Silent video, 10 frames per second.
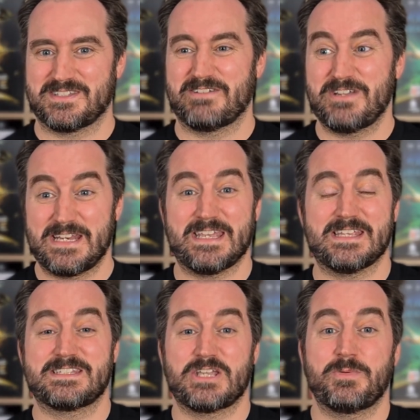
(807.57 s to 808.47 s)
There really
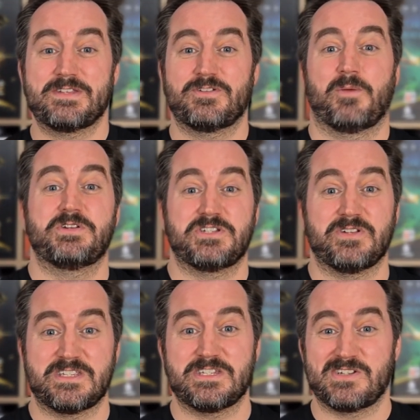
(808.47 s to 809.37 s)
is so different
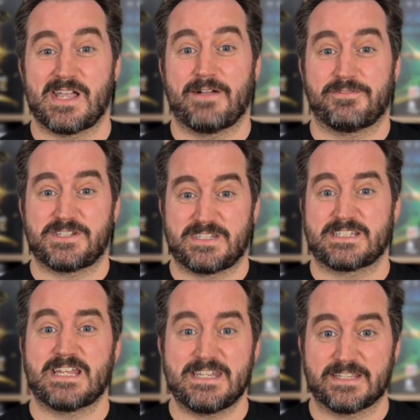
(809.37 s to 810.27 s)
opportunities you have for just
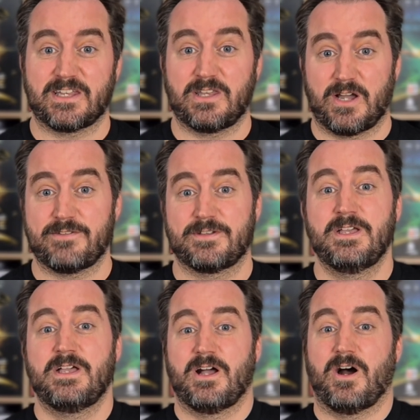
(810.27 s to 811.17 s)
extending the life
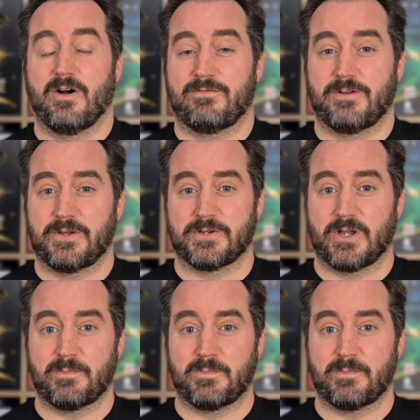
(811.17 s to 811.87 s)
of Final Girl.